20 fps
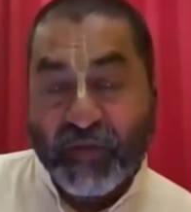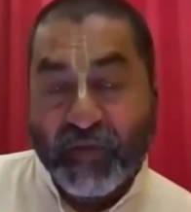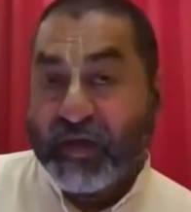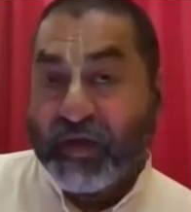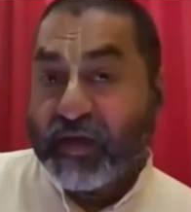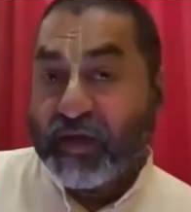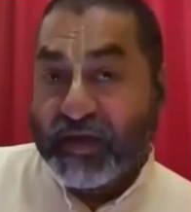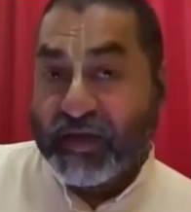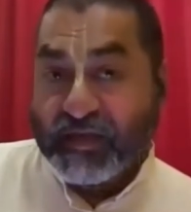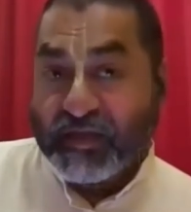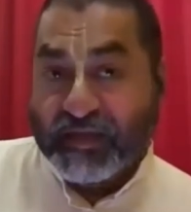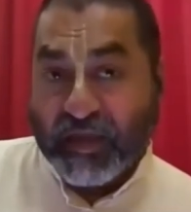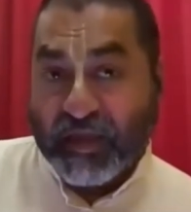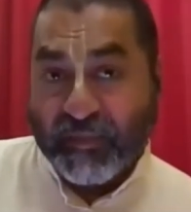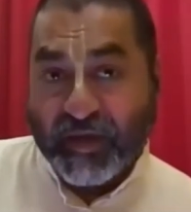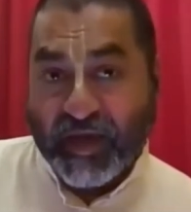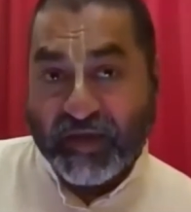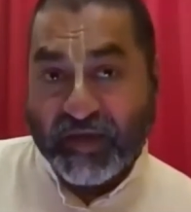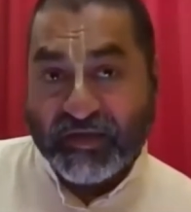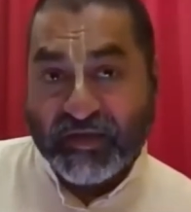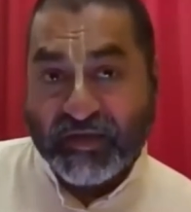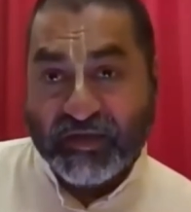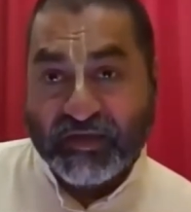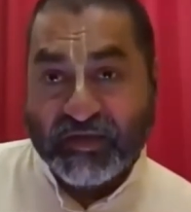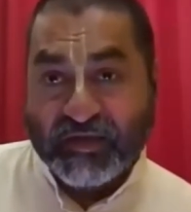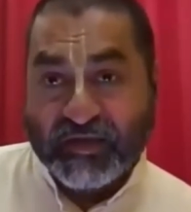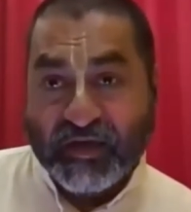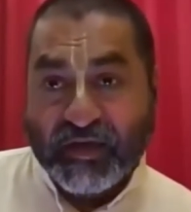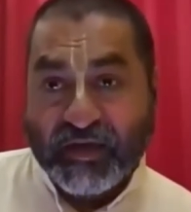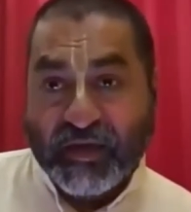In some
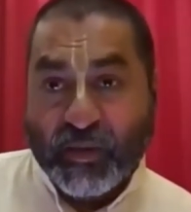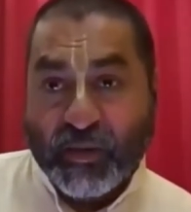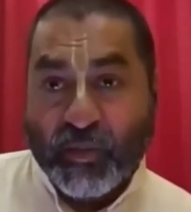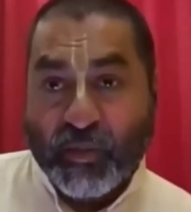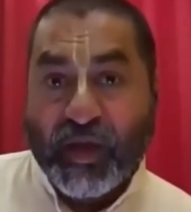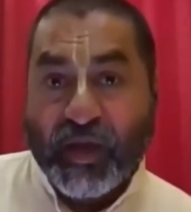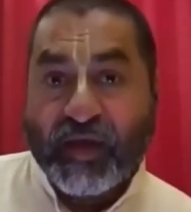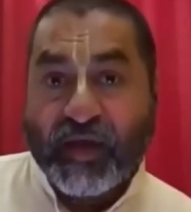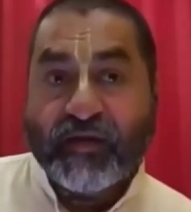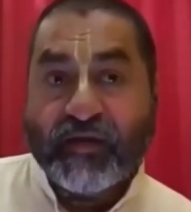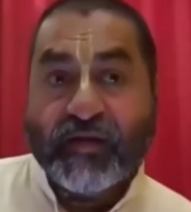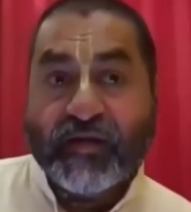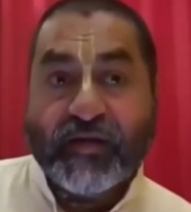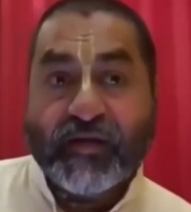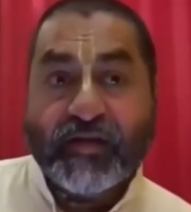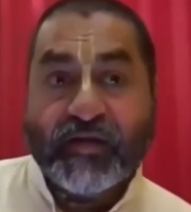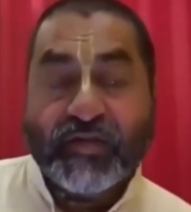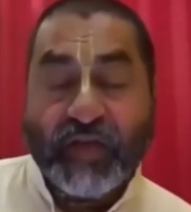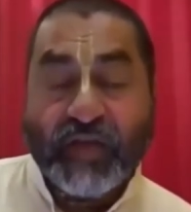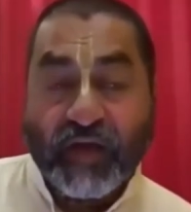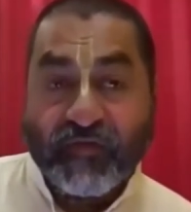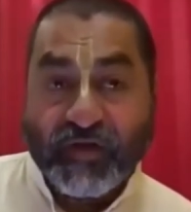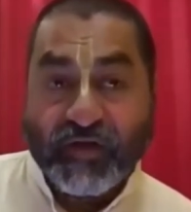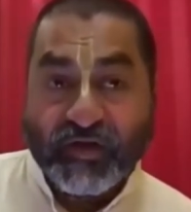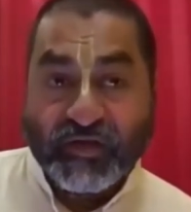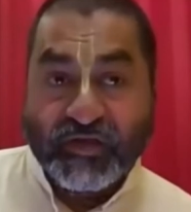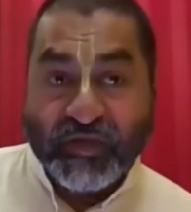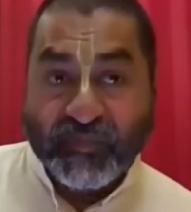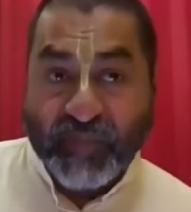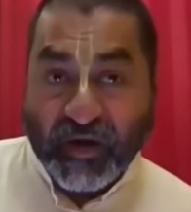cases, when the servant
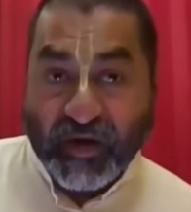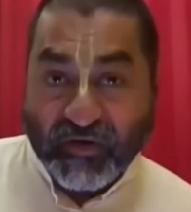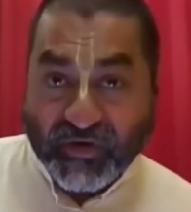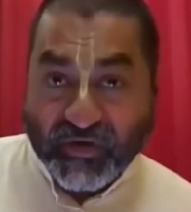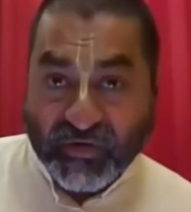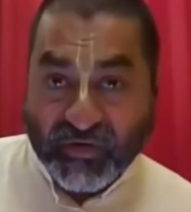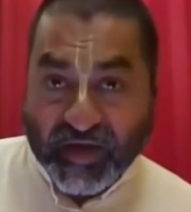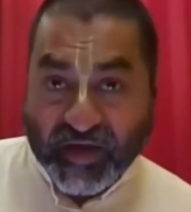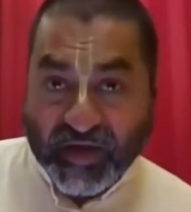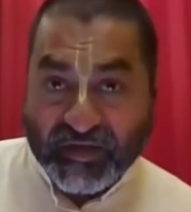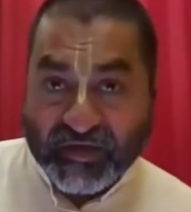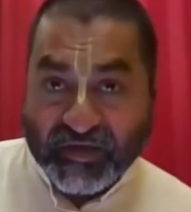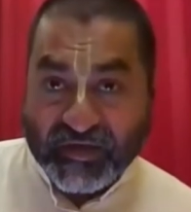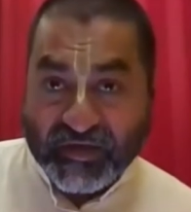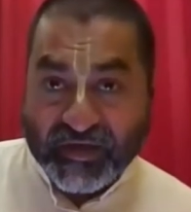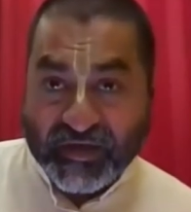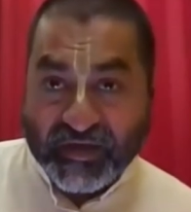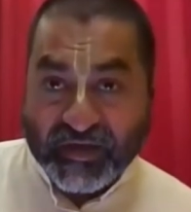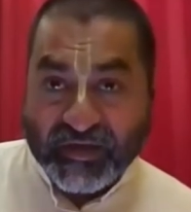is about to rest,